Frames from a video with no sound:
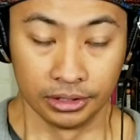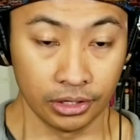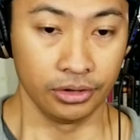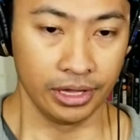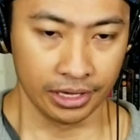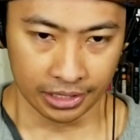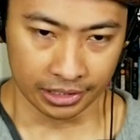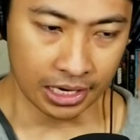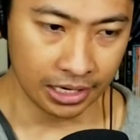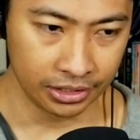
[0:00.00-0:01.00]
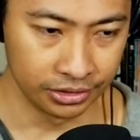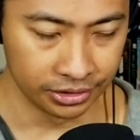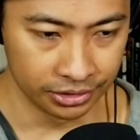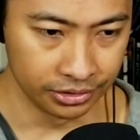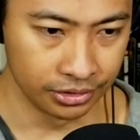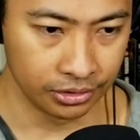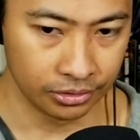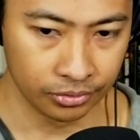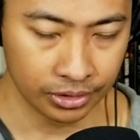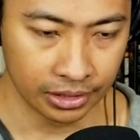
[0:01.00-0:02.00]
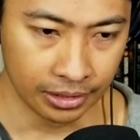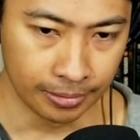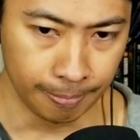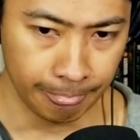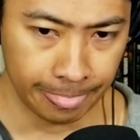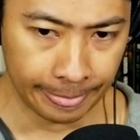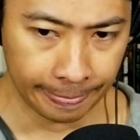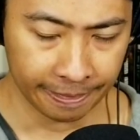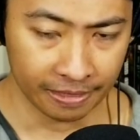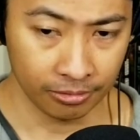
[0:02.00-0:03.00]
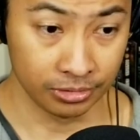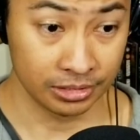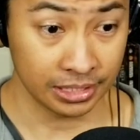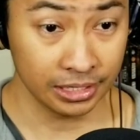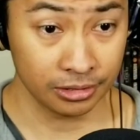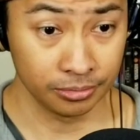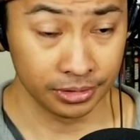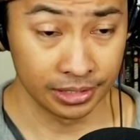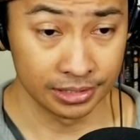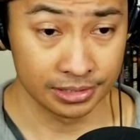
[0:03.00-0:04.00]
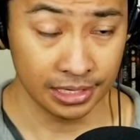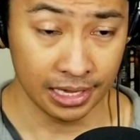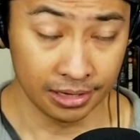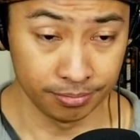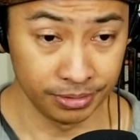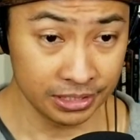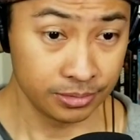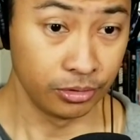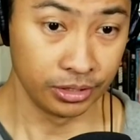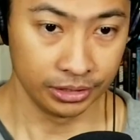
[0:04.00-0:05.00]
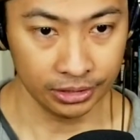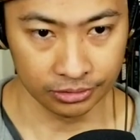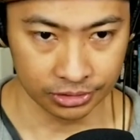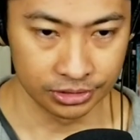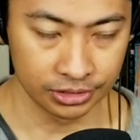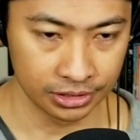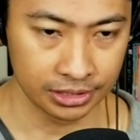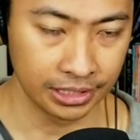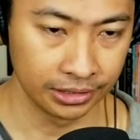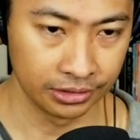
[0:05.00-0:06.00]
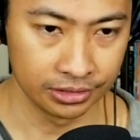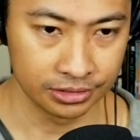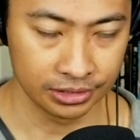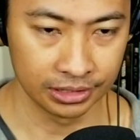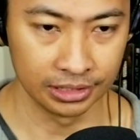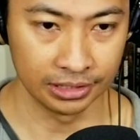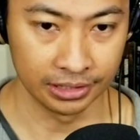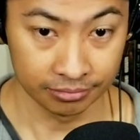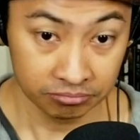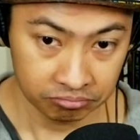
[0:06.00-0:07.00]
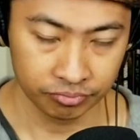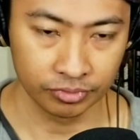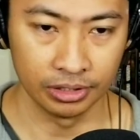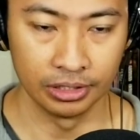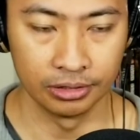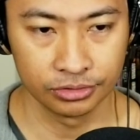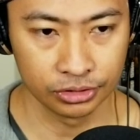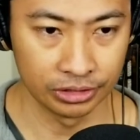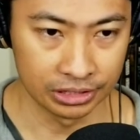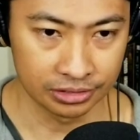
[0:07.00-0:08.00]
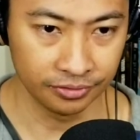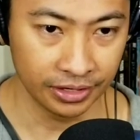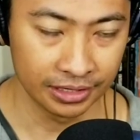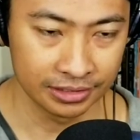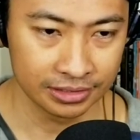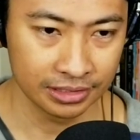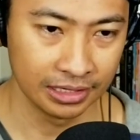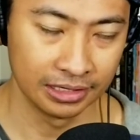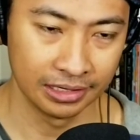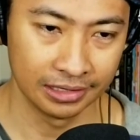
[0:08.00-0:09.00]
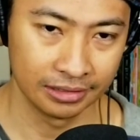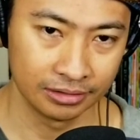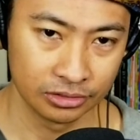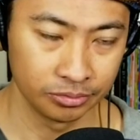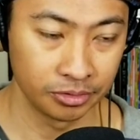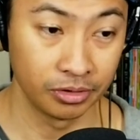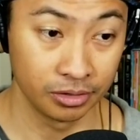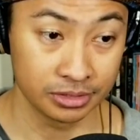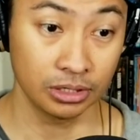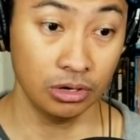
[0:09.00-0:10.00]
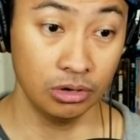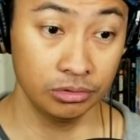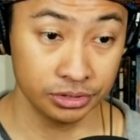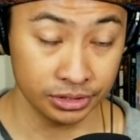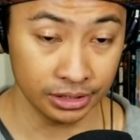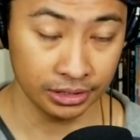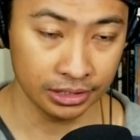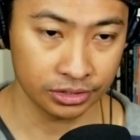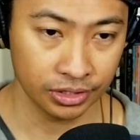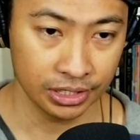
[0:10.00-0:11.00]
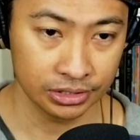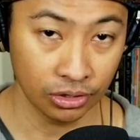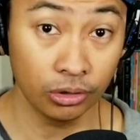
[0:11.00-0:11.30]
Oh, yeah, yeah. Connor didn't know um, what a tiger was, and Beast Boy, you know, turned into tigers, and he, like, you know, showed his face, and, and Superboy was like, oh, shit, that's crazy.